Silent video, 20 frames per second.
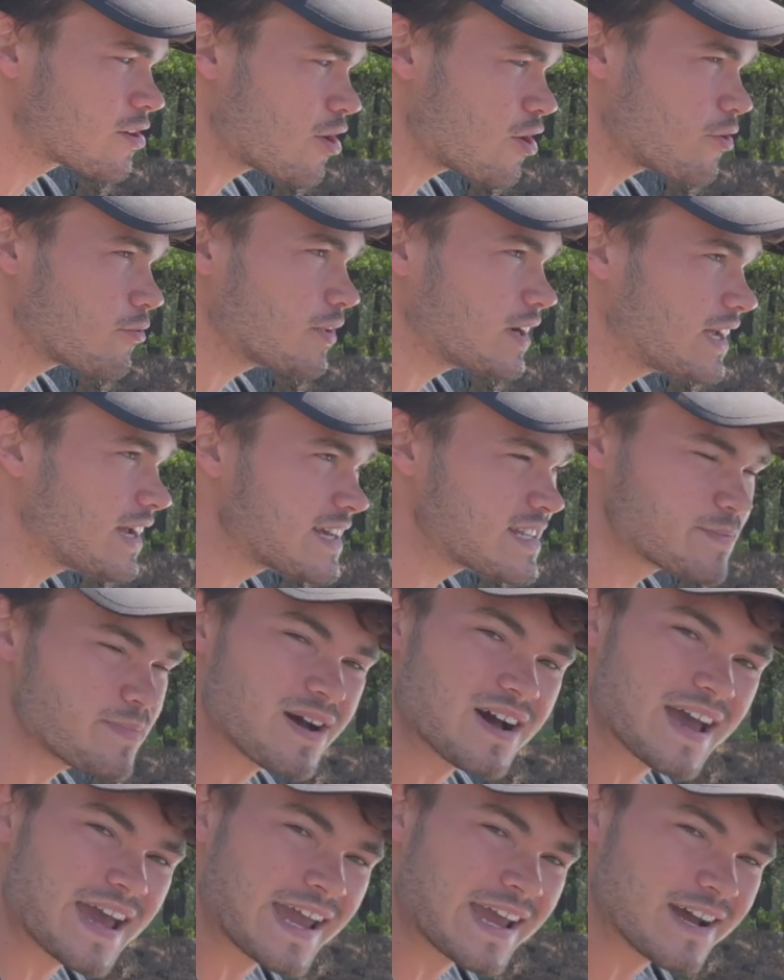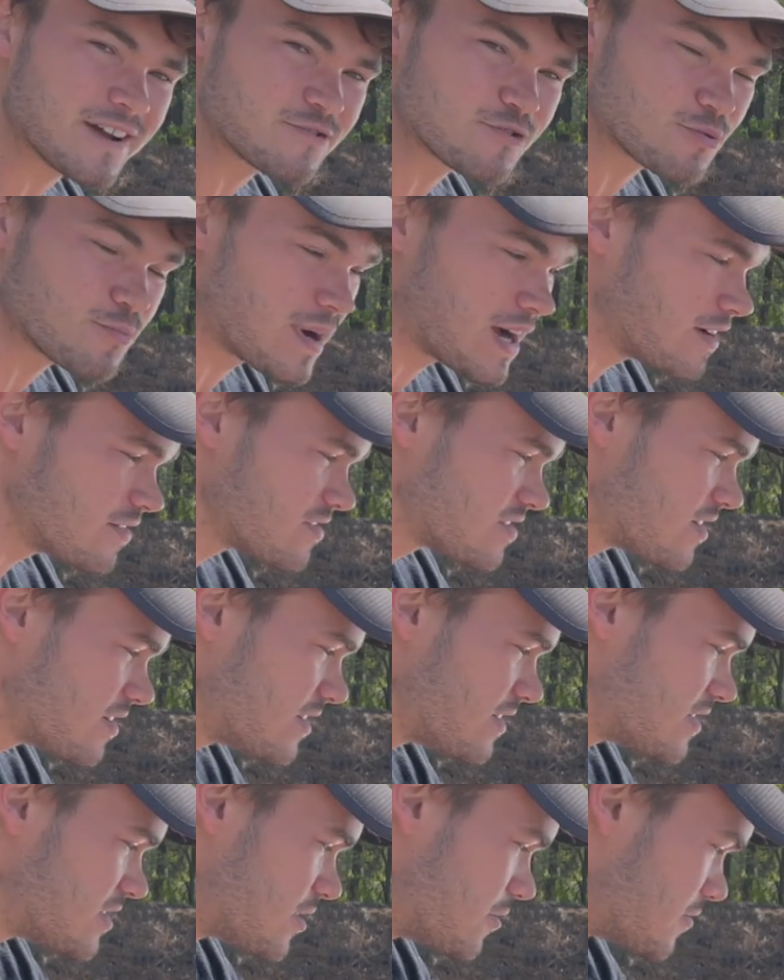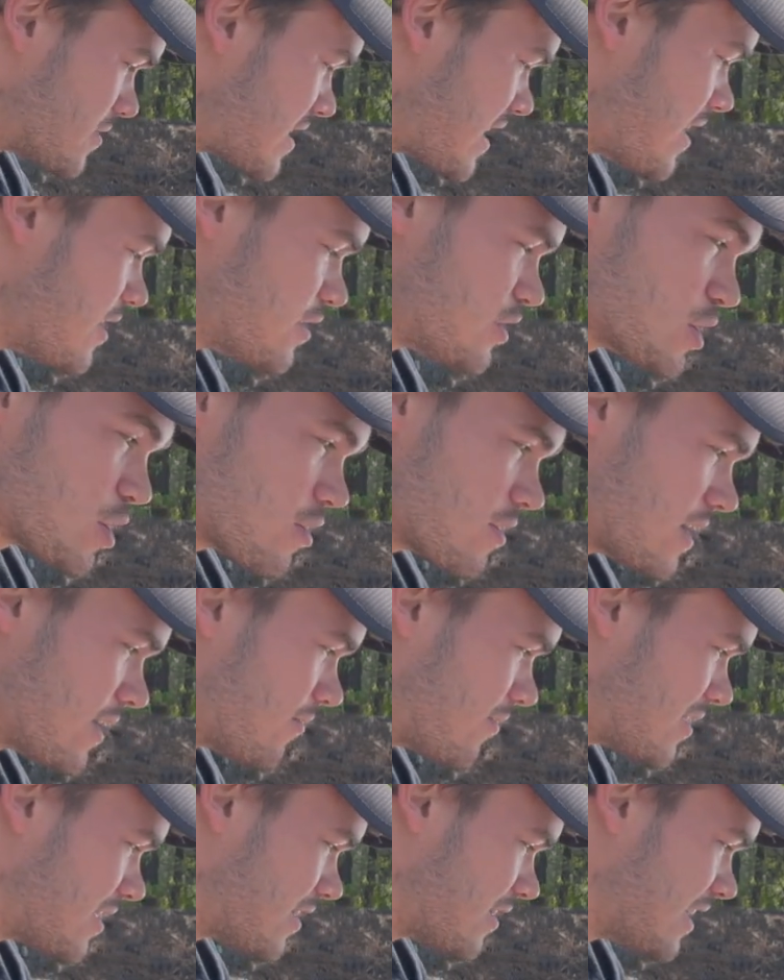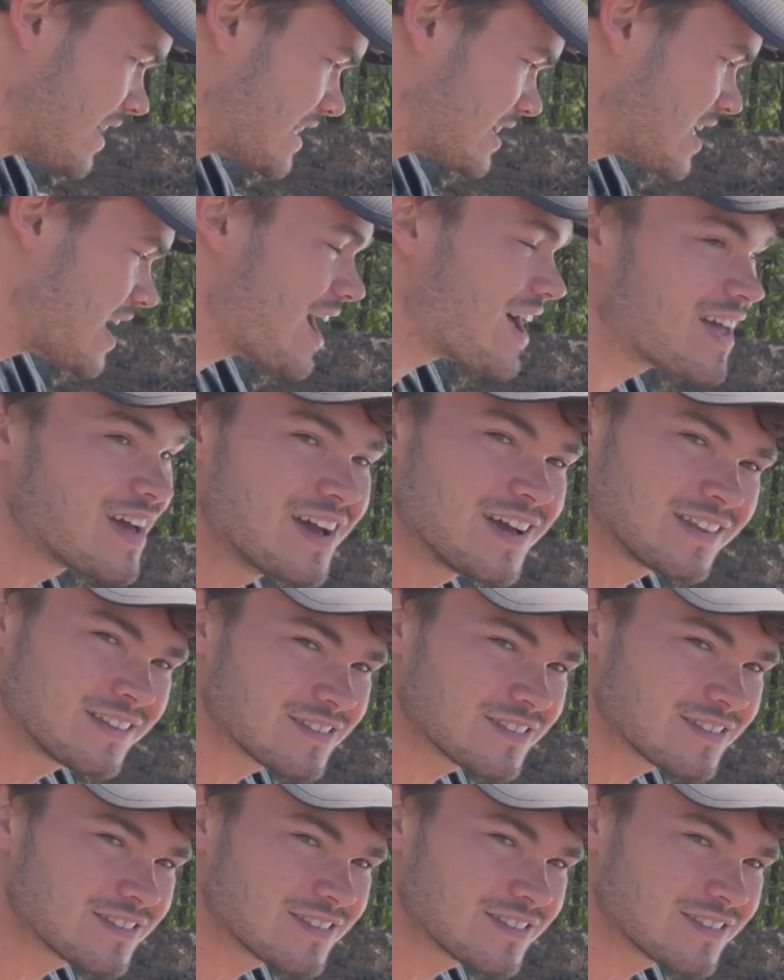car already has about 800 miles on it, so it's got dirt and everything like that.